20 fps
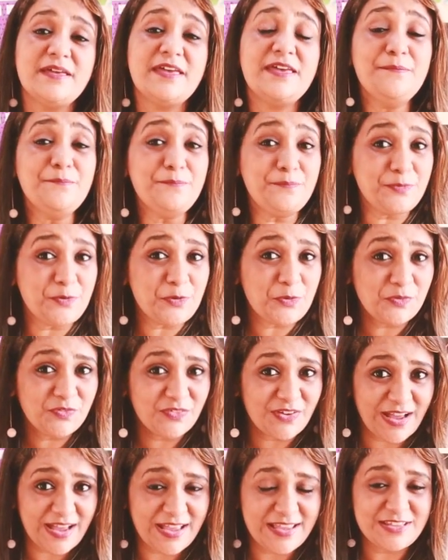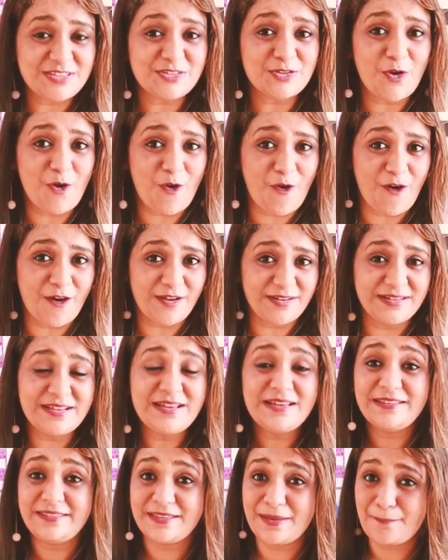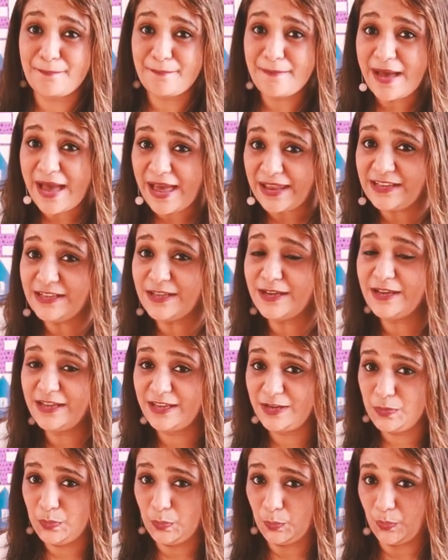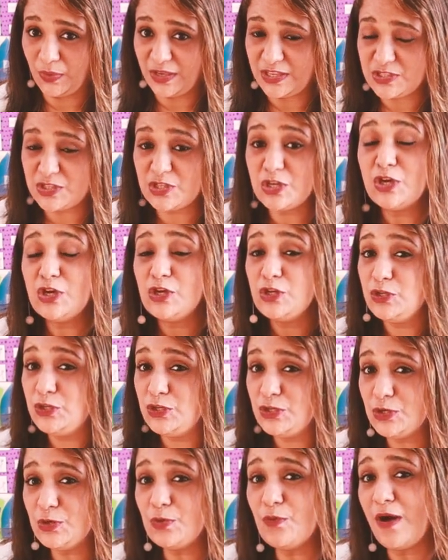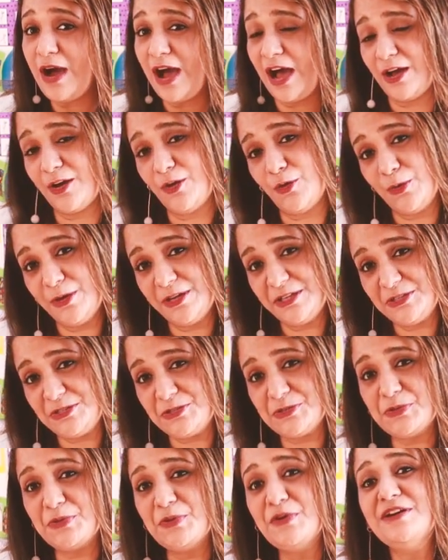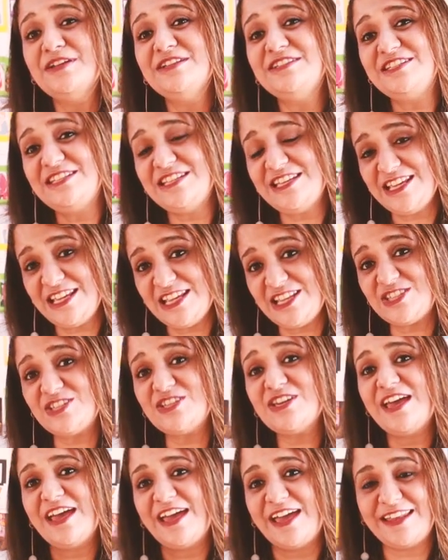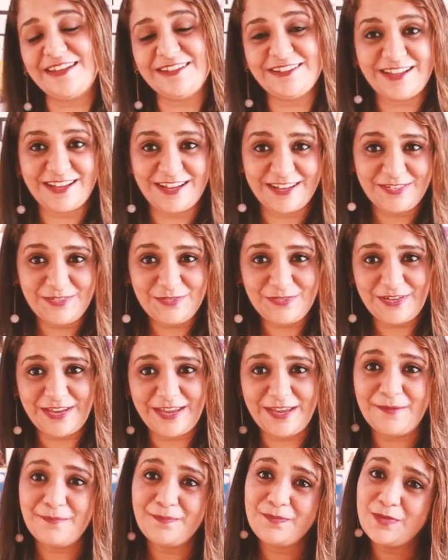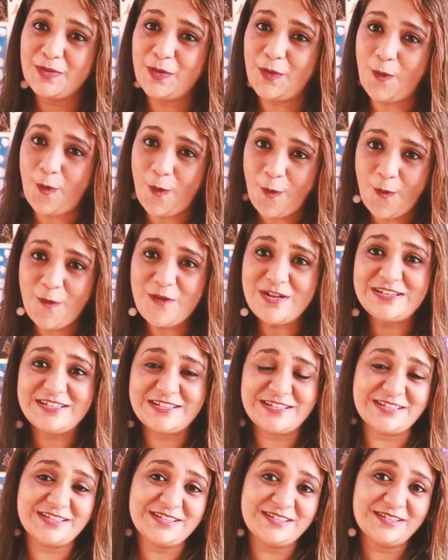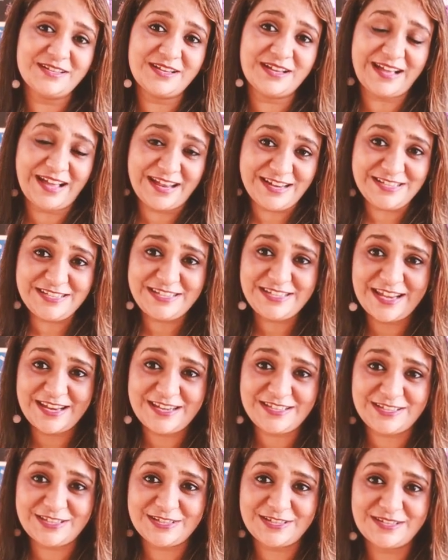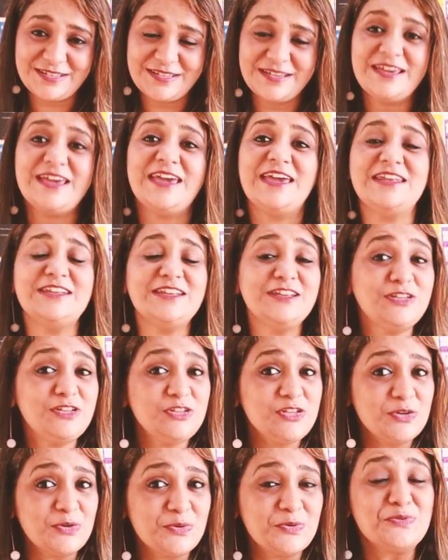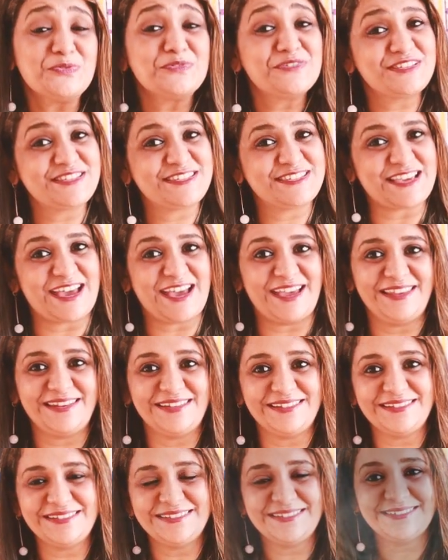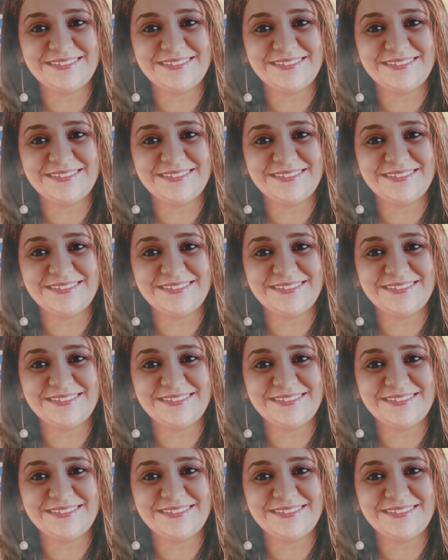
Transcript: improvise on the manner in which you are going to teach and convey old content in a new style.